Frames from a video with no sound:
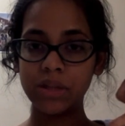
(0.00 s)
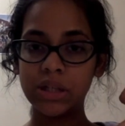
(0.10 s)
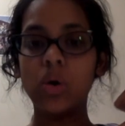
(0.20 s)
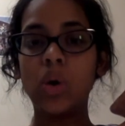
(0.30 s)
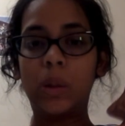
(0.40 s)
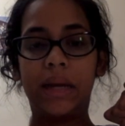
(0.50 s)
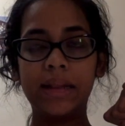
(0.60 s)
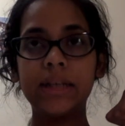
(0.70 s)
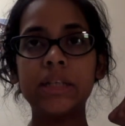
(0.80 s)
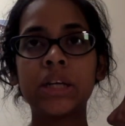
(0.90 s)
to do Old
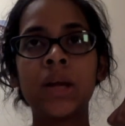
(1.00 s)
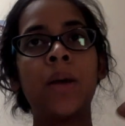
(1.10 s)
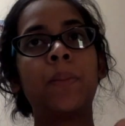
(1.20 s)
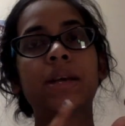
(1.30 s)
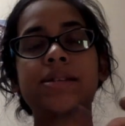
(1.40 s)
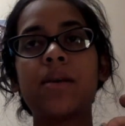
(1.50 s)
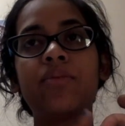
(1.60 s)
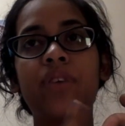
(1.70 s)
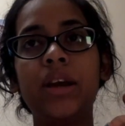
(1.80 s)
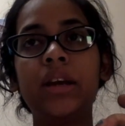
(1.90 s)
English, because I'm
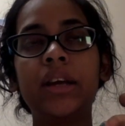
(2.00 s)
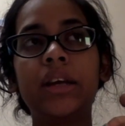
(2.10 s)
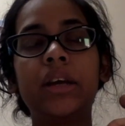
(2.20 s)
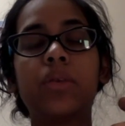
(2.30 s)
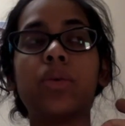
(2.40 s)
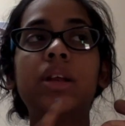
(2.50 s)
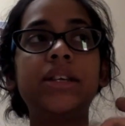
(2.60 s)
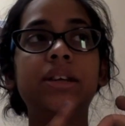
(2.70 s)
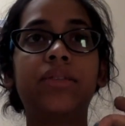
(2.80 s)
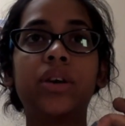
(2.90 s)
finding it really
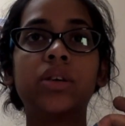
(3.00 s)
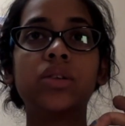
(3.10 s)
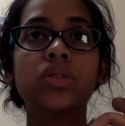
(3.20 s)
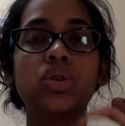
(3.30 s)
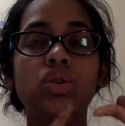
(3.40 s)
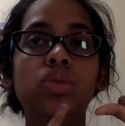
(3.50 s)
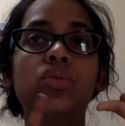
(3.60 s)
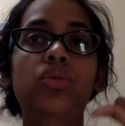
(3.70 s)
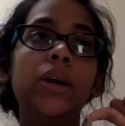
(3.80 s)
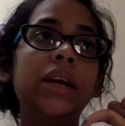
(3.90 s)
difficult to
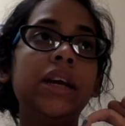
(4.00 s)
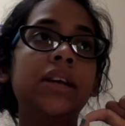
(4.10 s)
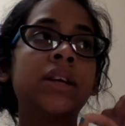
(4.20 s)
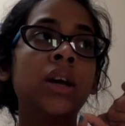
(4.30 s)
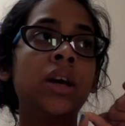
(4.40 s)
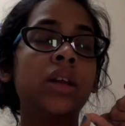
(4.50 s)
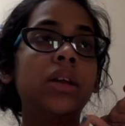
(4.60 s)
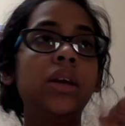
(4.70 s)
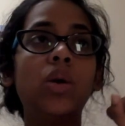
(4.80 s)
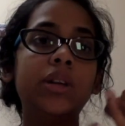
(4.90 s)
read
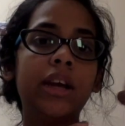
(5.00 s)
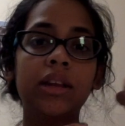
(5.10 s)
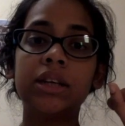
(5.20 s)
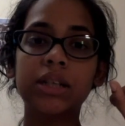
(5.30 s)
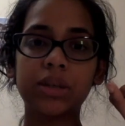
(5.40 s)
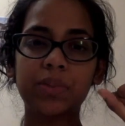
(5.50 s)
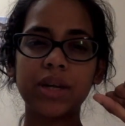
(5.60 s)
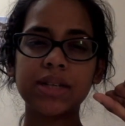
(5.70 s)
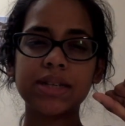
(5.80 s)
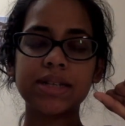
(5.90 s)
the Old English
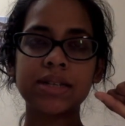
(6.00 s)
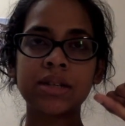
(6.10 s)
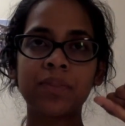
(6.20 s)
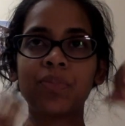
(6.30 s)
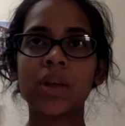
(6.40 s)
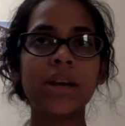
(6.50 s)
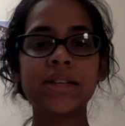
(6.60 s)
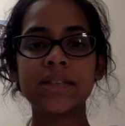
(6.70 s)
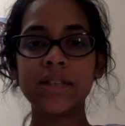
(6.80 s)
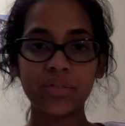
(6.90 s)
because it's
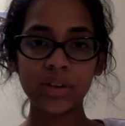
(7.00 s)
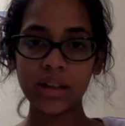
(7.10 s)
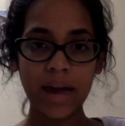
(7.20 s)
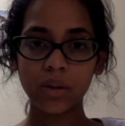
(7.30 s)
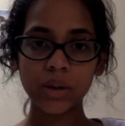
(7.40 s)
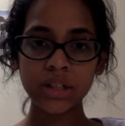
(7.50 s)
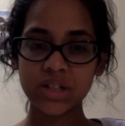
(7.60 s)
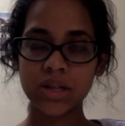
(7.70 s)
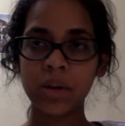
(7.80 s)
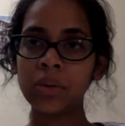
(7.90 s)
a different language,
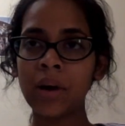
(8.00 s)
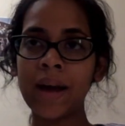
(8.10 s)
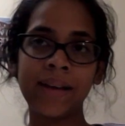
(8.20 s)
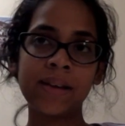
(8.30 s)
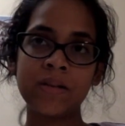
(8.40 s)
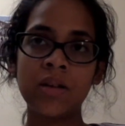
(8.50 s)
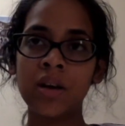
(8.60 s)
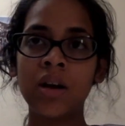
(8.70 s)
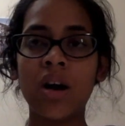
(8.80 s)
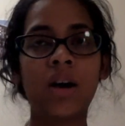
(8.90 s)
so I can
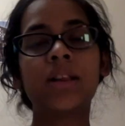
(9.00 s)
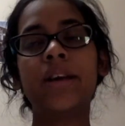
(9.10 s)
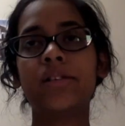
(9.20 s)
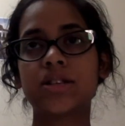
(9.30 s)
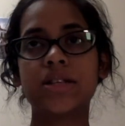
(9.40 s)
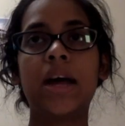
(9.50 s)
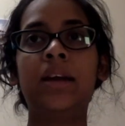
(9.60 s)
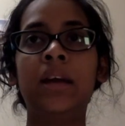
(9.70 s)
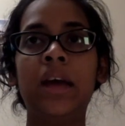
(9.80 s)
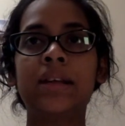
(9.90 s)
hardly understand
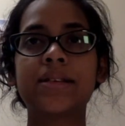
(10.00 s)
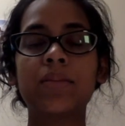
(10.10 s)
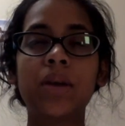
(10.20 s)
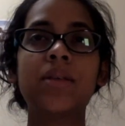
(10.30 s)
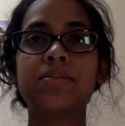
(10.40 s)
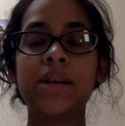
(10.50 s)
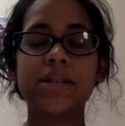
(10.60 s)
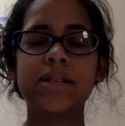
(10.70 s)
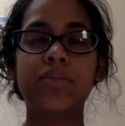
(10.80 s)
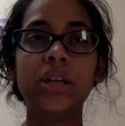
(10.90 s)
it, and sometimes that
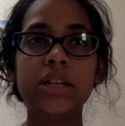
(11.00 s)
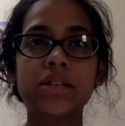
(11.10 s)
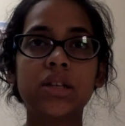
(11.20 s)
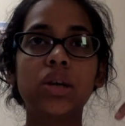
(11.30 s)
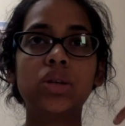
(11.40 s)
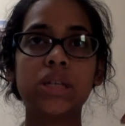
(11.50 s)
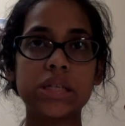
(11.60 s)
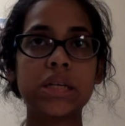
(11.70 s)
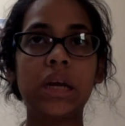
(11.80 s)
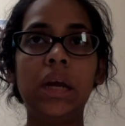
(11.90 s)
makes it really slow to
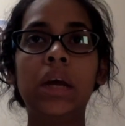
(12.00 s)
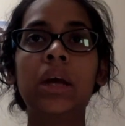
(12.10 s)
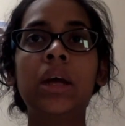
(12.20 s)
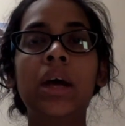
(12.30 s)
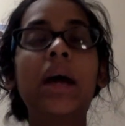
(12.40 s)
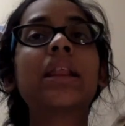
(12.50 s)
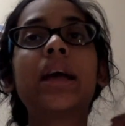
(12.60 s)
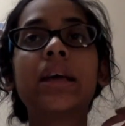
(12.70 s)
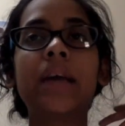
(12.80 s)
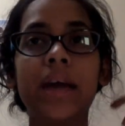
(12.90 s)
study and
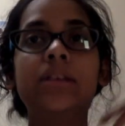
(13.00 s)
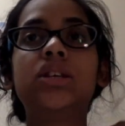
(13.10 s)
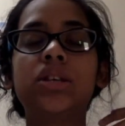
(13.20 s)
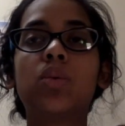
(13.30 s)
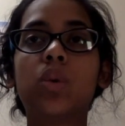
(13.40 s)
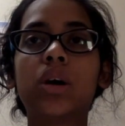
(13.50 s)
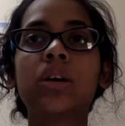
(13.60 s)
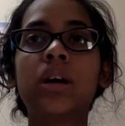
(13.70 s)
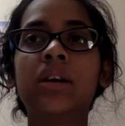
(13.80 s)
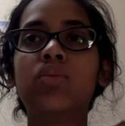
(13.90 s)
like get into the work
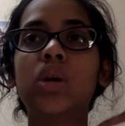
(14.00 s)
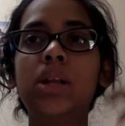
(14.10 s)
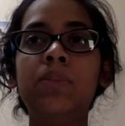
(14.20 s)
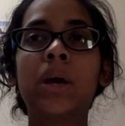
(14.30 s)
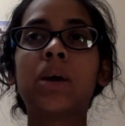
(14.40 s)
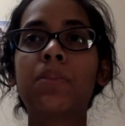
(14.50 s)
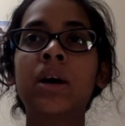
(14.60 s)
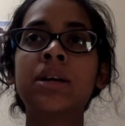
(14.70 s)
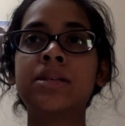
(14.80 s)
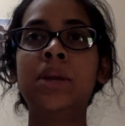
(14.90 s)
and really pick
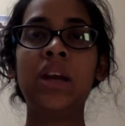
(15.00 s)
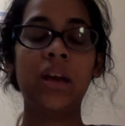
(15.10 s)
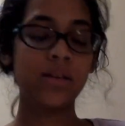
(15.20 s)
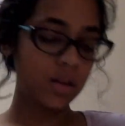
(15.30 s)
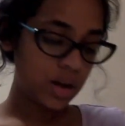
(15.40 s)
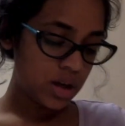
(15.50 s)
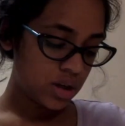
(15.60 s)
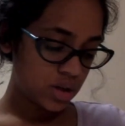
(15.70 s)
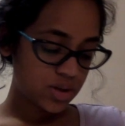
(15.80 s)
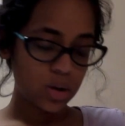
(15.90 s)
apart its meanings.
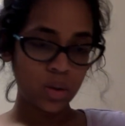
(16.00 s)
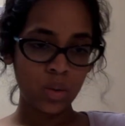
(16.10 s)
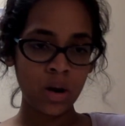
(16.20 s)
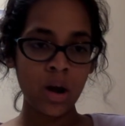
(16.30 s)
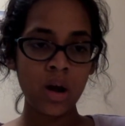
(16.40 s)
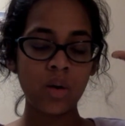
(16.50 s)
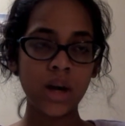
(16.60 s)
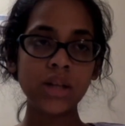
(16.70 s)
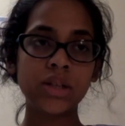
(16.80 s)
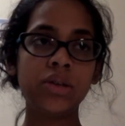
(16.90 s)
So what
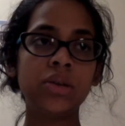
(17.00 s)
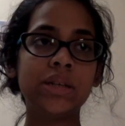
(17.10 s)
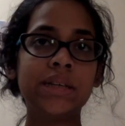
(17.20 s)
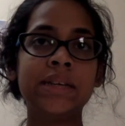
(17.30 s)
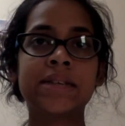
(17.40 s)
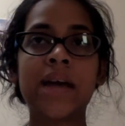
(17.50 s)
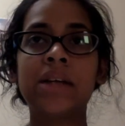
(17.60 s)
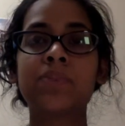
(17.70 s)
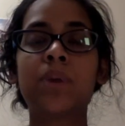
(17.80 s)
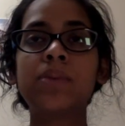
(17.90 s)
I'll do is
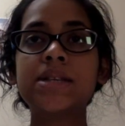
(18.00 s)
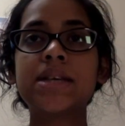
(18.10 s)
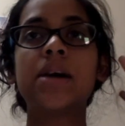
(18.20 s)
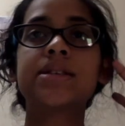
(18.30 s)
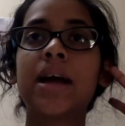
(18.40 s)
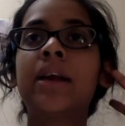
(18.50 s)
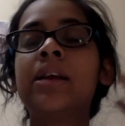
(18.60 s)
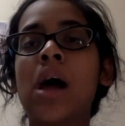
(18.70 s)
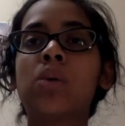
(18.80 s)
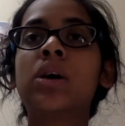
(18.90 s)
I'll probably set aside an
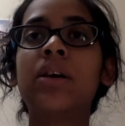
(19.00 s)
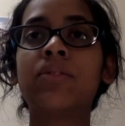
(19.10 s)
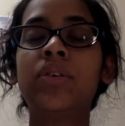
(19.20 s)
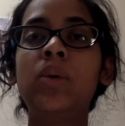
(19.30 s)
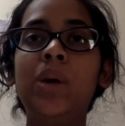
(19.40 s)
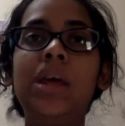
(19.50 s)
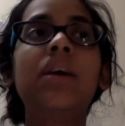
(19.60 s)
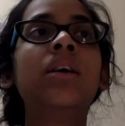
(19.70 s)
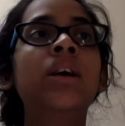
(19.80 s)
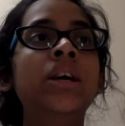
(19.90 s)
hour every
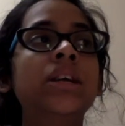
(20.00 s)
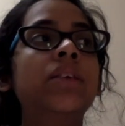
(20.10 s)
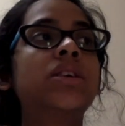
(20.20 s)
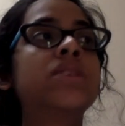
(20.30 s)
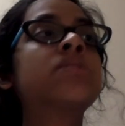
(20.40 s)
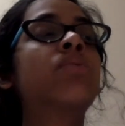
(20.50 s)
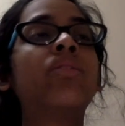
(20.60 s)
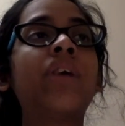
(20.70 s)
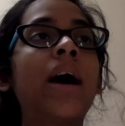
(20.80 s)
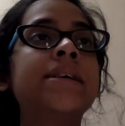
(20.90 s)
week to just
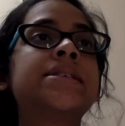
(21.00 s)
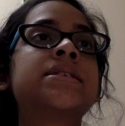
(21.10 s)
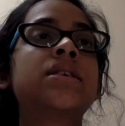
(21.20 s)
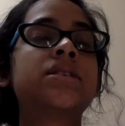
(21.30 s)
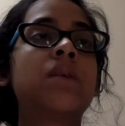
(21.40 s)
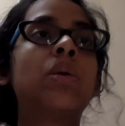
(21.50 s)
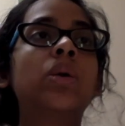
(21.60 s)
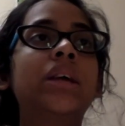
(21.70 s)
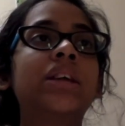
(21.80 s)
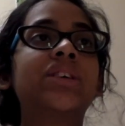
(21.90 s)
revise some
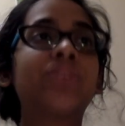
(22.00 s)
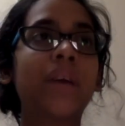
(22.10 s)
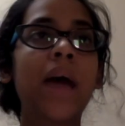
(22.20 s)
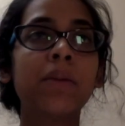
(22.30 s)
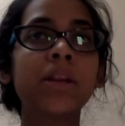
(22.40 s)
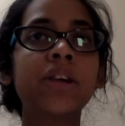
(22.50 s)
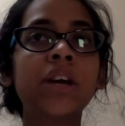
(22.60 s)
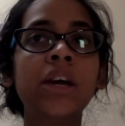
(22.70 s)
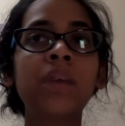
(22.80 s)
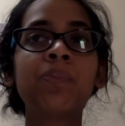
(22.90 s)
Old English
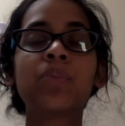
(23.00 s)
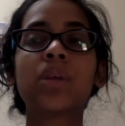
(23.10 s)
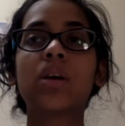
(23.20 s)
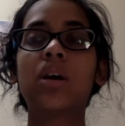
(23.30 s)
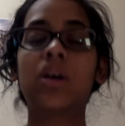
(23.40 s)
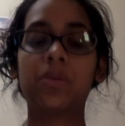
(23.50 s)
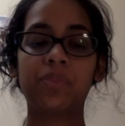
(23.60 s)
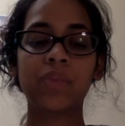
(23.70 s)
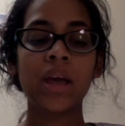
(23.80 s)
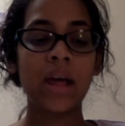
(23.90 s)
vocabulary,
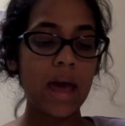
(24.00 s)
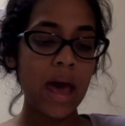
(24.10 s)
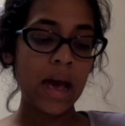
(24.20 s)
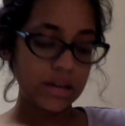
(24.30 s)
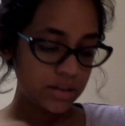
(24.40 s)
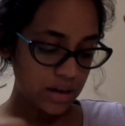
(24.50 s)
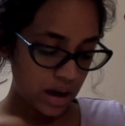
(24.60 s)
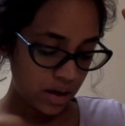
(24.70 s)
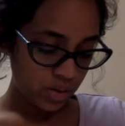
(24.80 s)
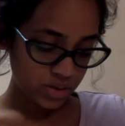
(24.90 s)
um, and
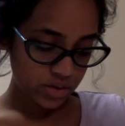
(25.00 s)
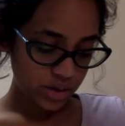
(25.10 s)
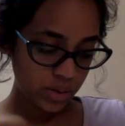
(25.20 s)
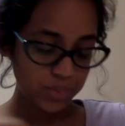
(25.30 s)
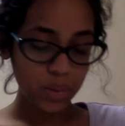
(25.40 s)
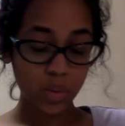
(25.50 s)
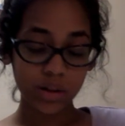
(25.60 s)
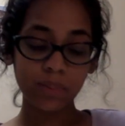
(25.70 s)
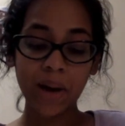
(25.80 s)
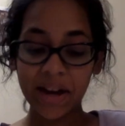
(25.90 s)
I also think it would be
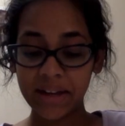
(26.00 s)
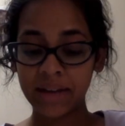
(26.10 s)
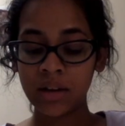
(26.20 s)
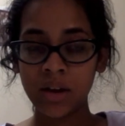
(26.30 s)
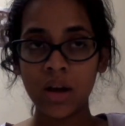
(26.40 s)
worth buying